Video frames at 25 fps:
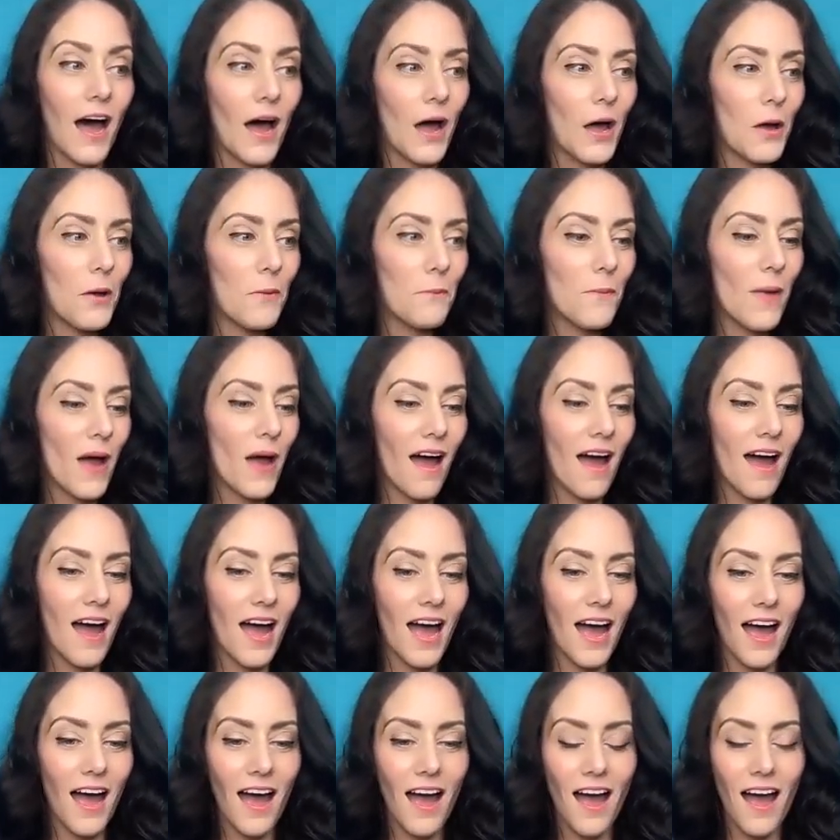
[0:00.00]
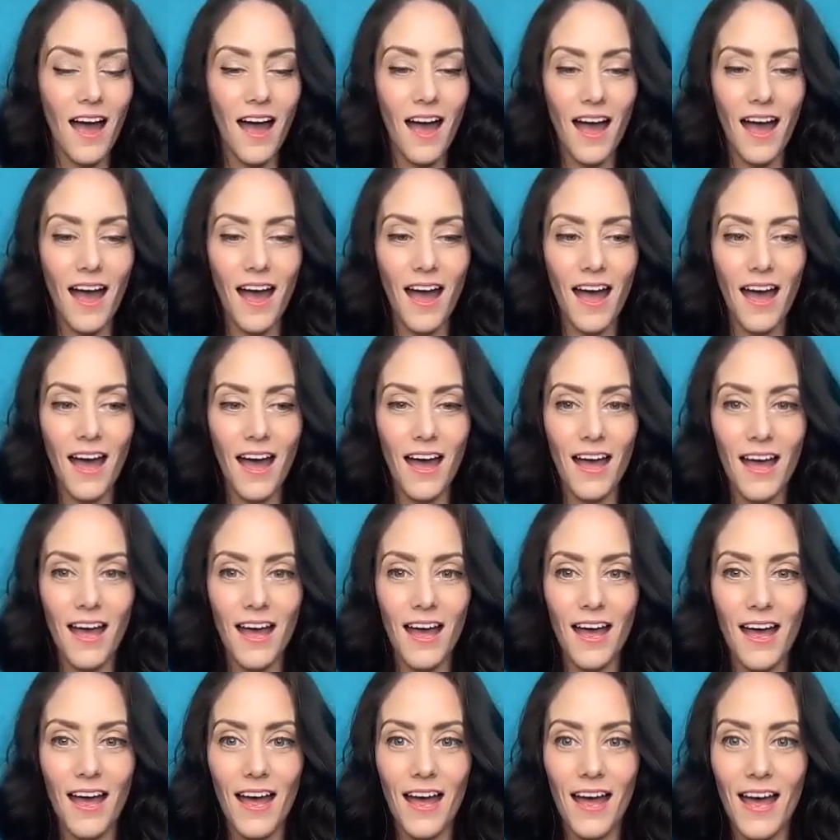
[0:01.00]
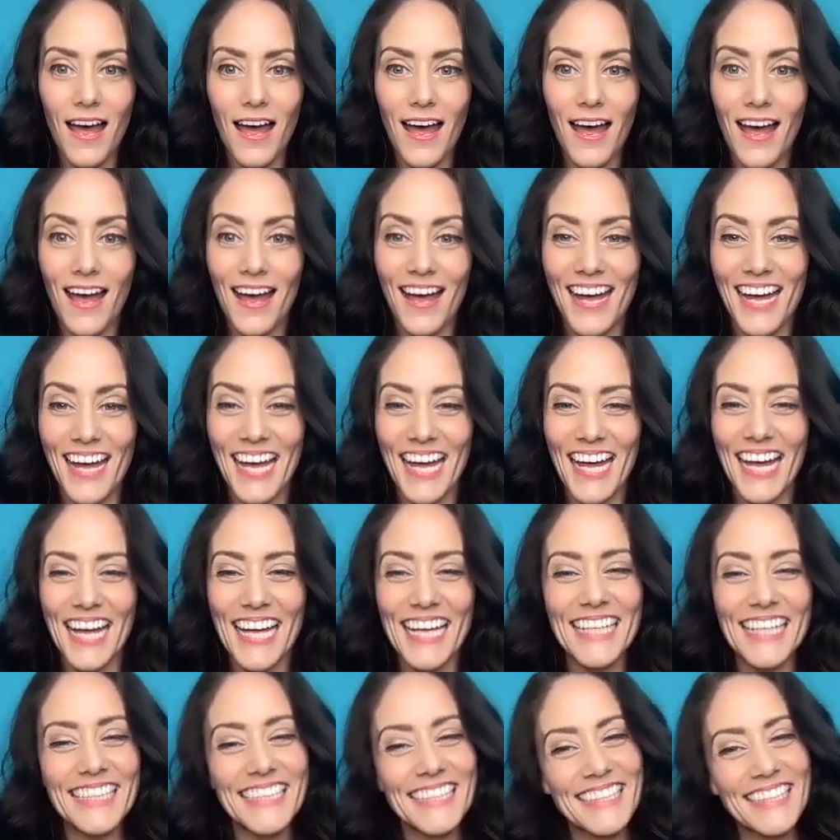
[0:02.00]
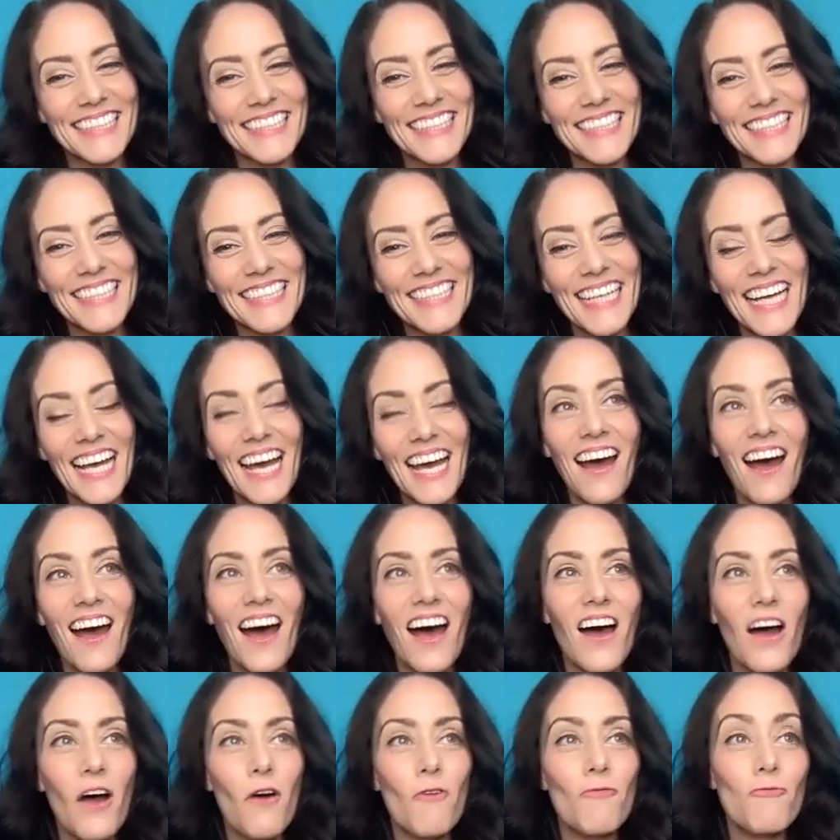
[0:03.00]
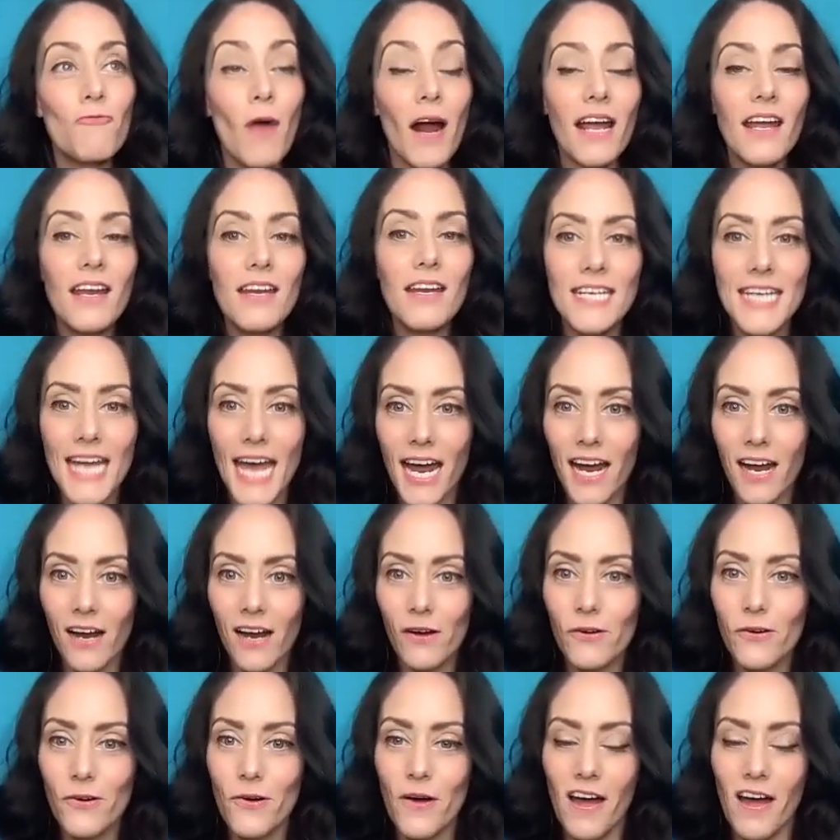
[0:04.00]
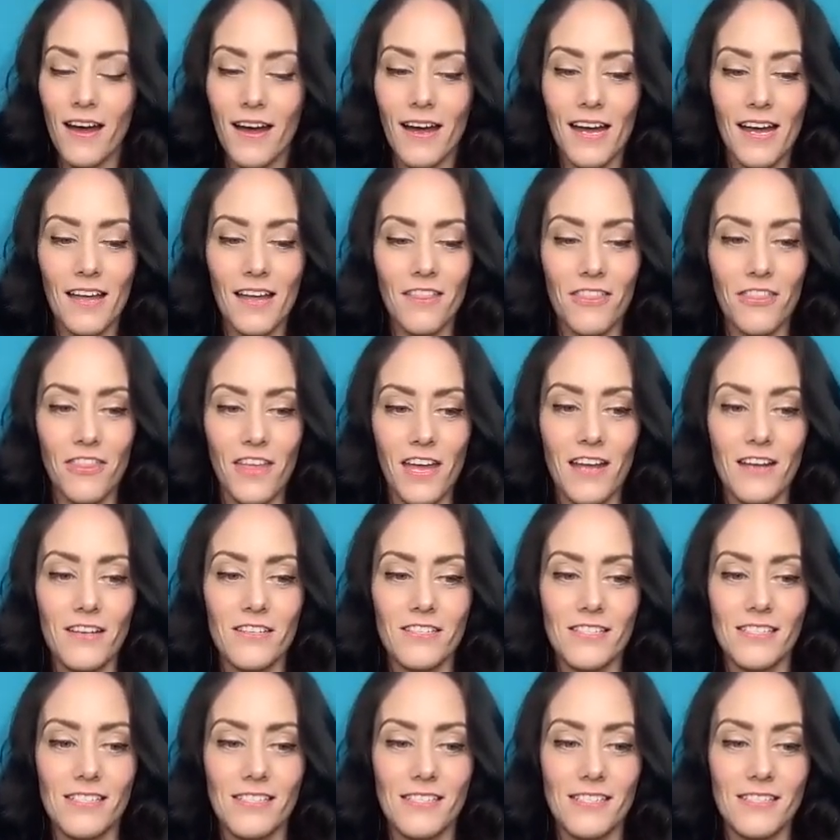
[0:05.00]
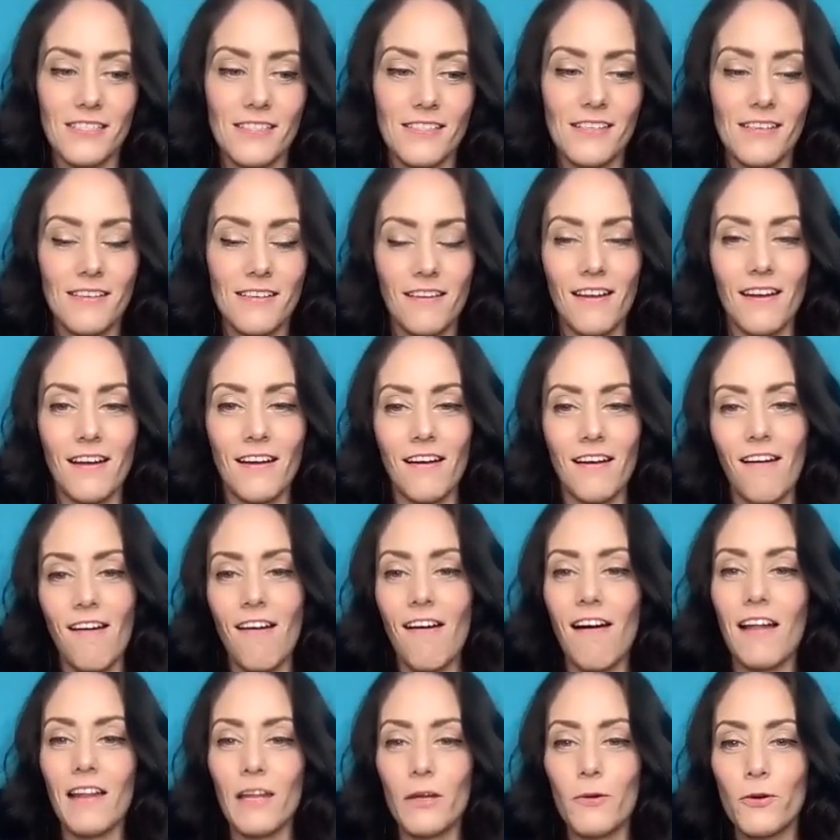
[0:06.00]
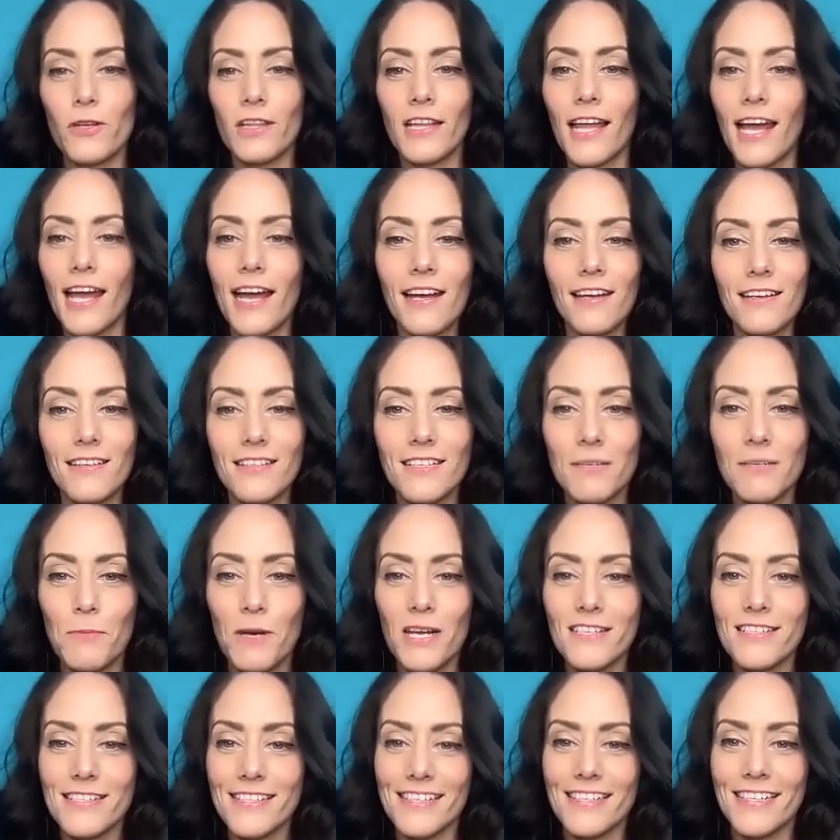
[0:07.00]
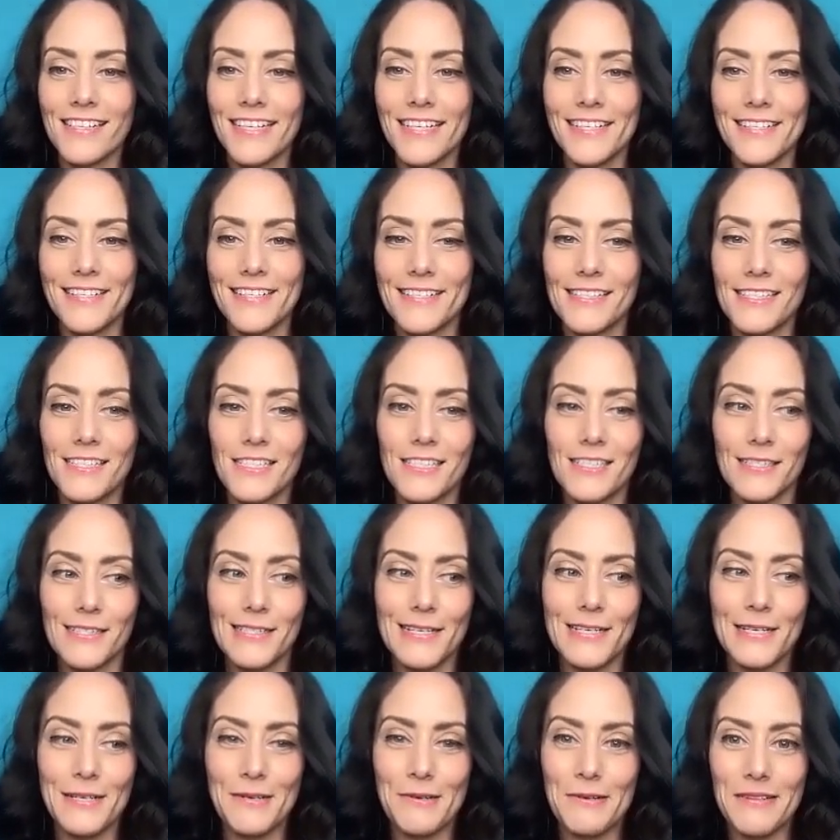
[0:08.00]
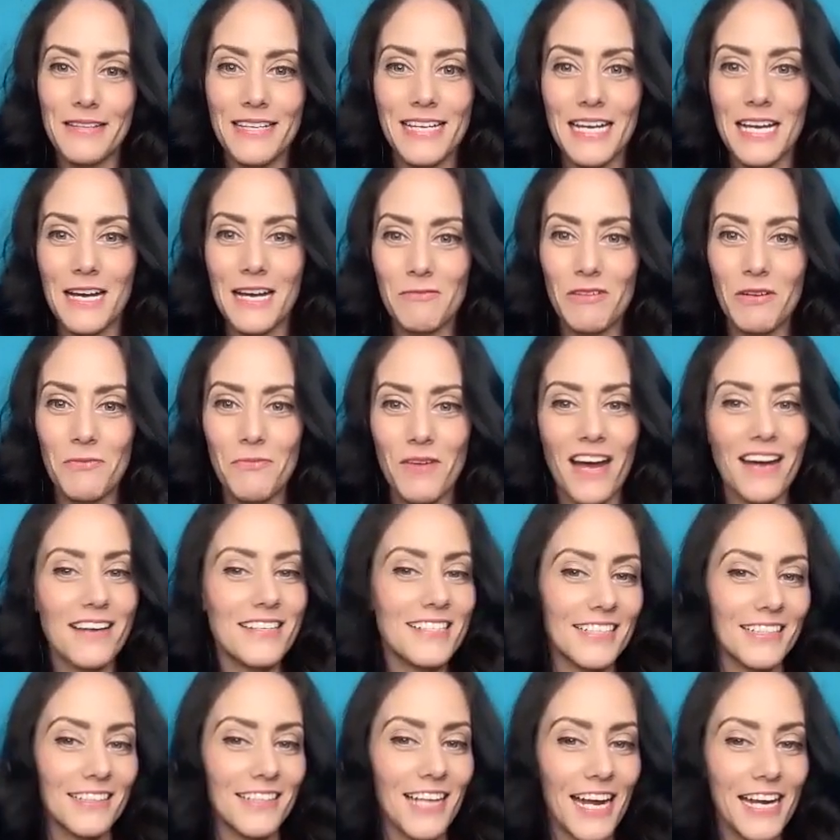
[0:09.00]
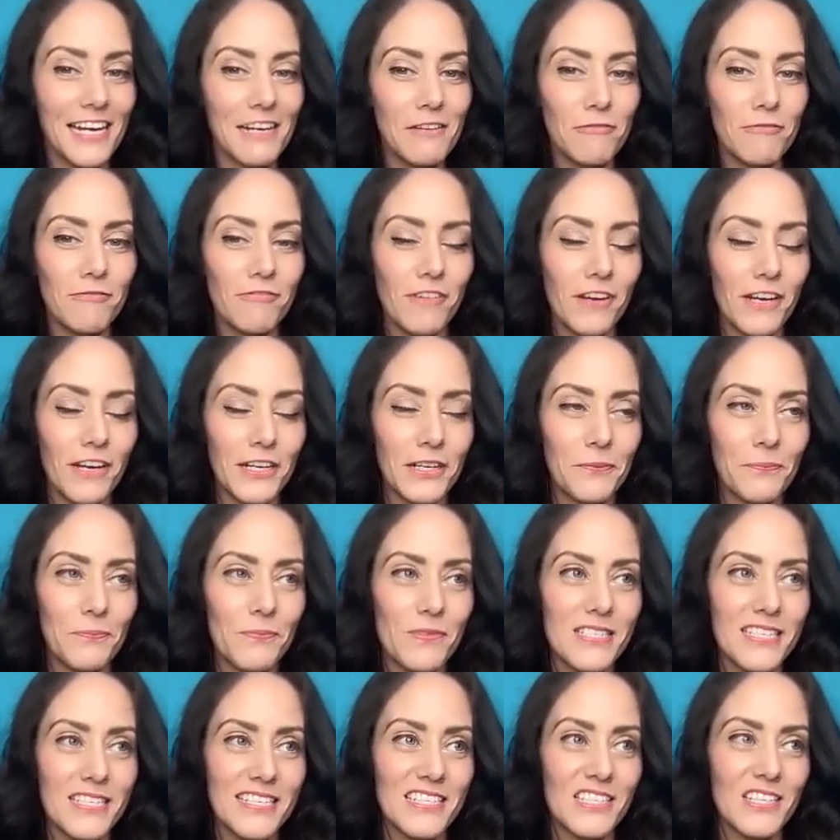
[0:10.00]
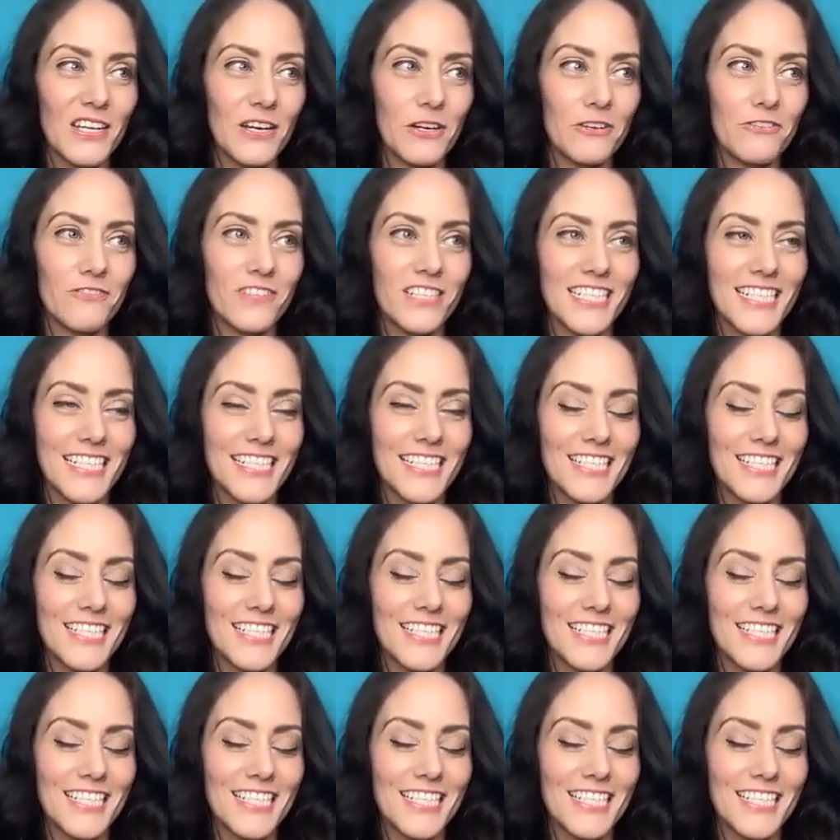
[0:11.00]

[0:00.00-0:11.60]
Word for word: you're um, working on perhaps now that you can talk about? Uh, right now, uh, things, uh, Hollywood land basically is slowly coming back to life um, since COVID.